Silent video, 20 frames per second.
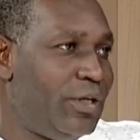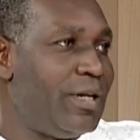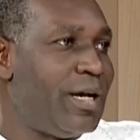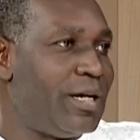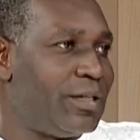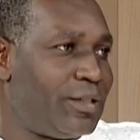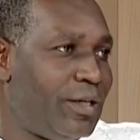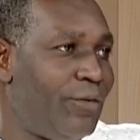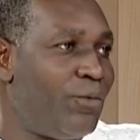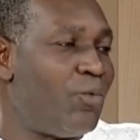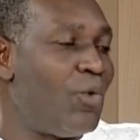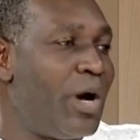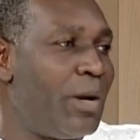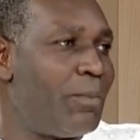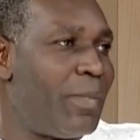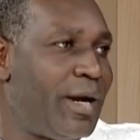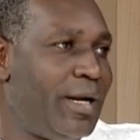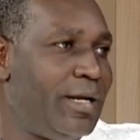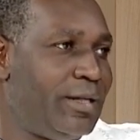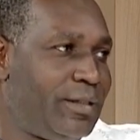Yes, if well
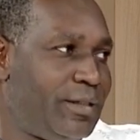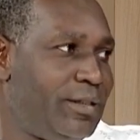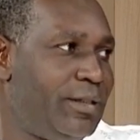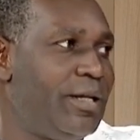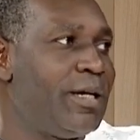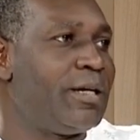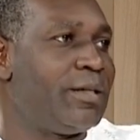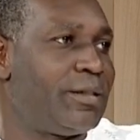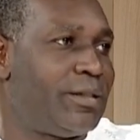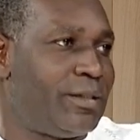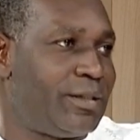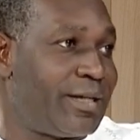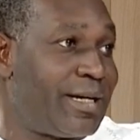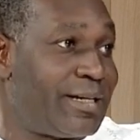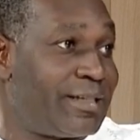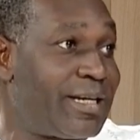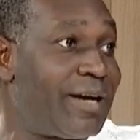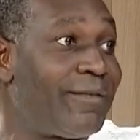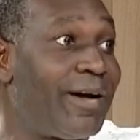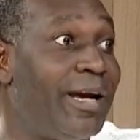managed, yes.
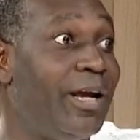Cassava alone.